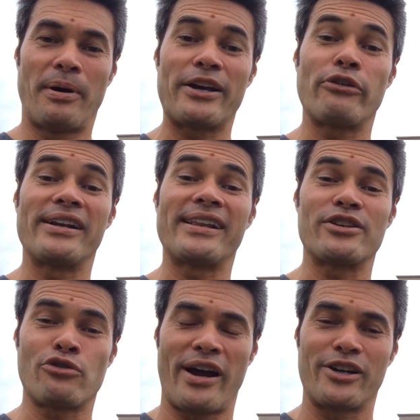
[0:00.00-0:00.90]
by creating
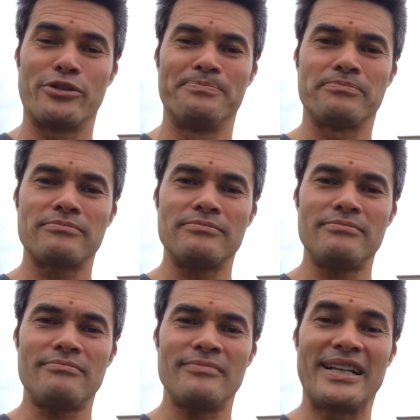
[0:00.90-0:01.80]
that triangle.
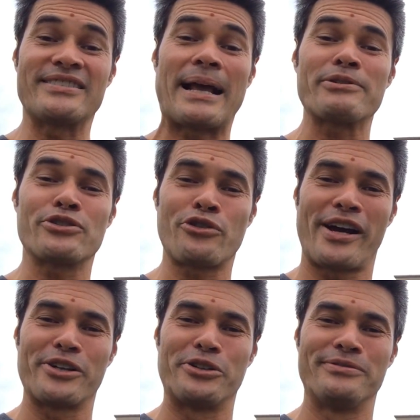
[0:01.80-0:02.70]
Establish the
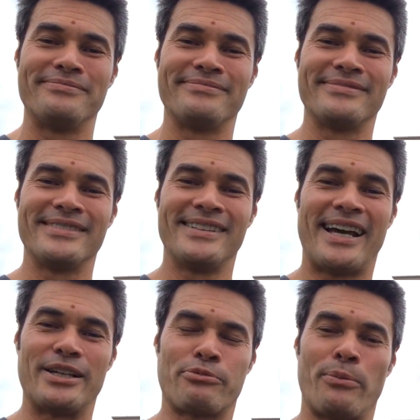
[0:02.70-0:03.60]
triangle,
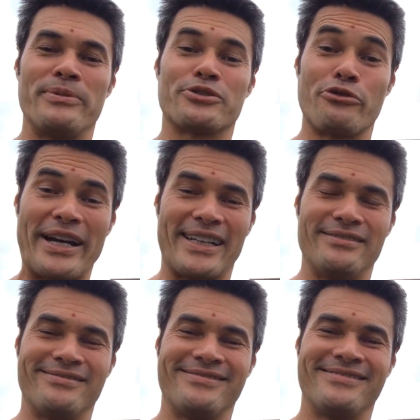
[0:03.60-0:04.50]
and the problem is
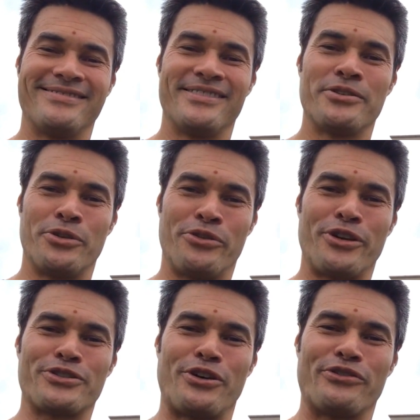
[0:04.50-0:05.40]
already
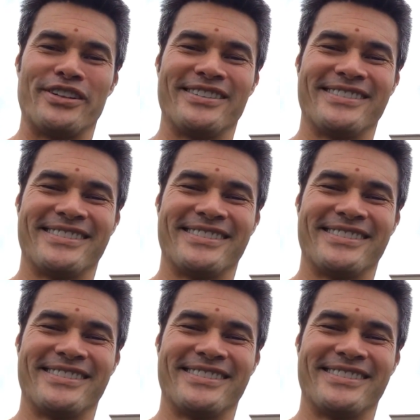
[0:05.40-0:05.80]
two-thirds solved.